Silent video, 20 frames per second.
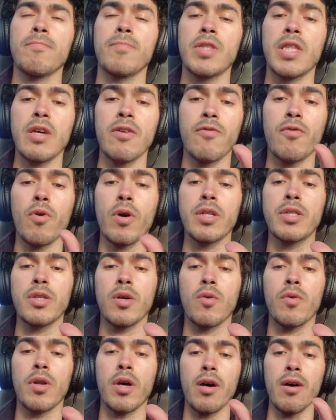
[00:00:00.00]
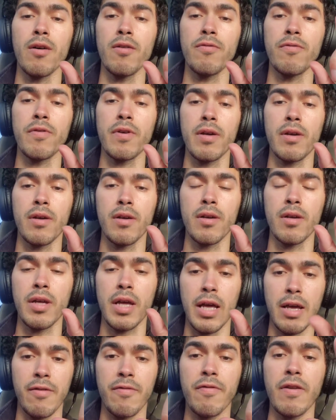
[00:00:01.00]
the avoid tone of
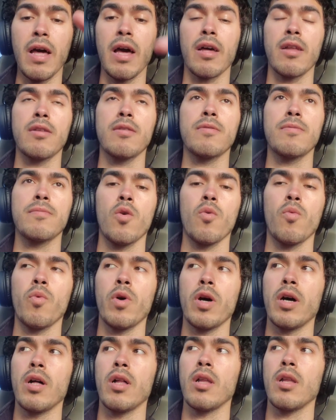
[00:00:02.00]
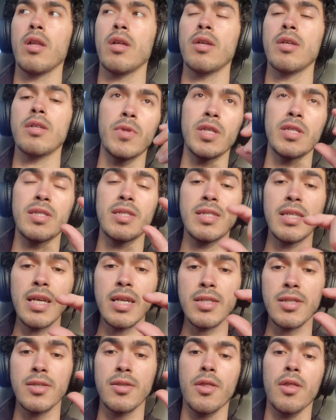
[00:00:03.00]
A flat. Well, the
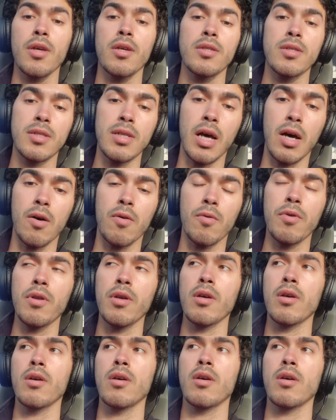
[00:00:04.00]
sixth sound